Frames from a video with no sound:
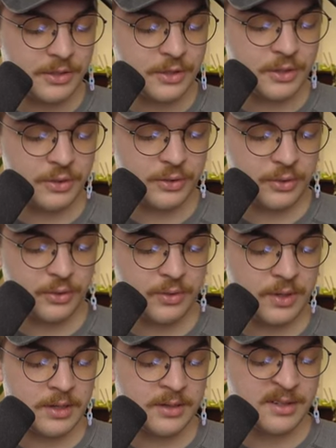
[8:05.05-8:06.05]

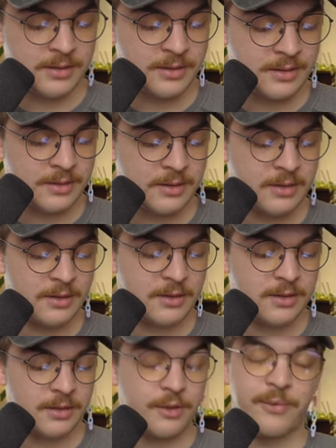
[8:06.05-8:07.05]
to
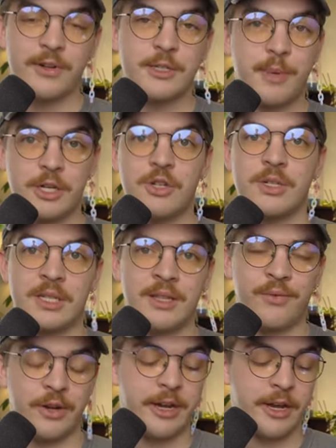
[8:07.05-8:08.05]
the first pictures in
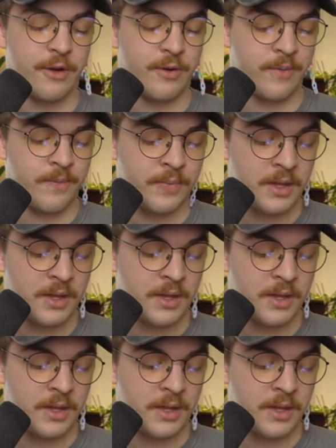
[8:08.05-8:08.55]
the video.